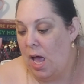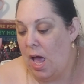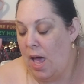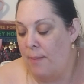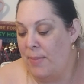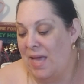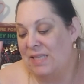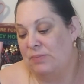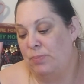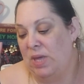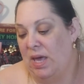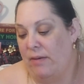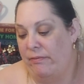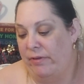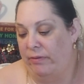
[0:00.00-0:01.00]

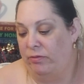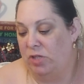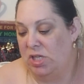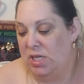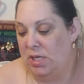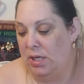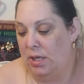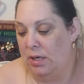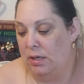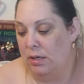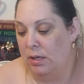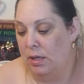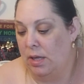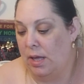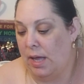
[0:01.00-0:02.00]
SPF
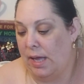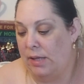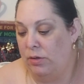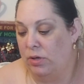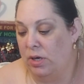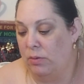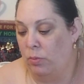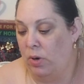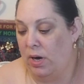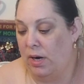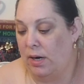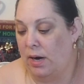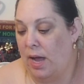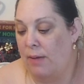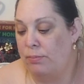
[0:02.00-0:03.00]
15, and you can
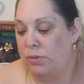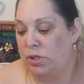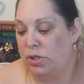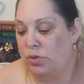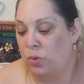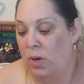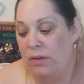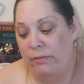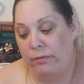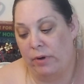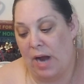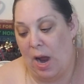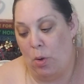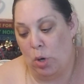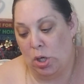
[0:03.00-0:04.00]
wear up to
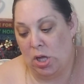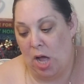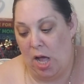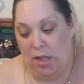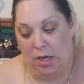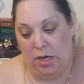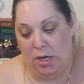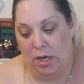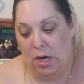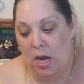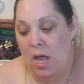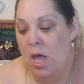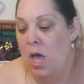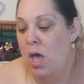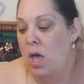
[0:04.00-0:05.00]
24-hour color.
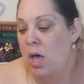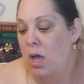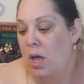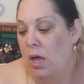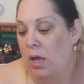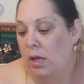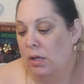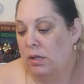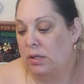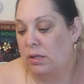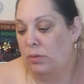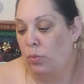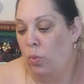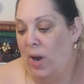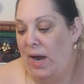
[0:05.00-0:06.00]

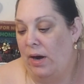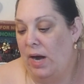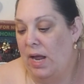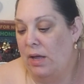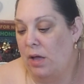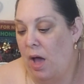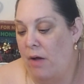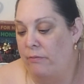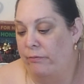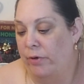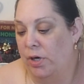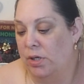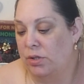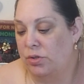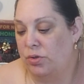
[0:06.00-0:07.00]
Wear and
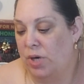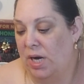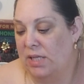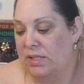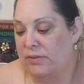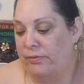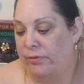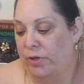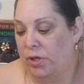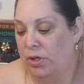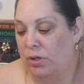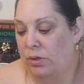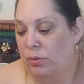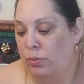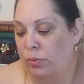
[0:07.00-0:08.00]
comfort,
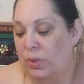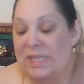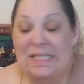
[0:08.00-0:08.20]
transfer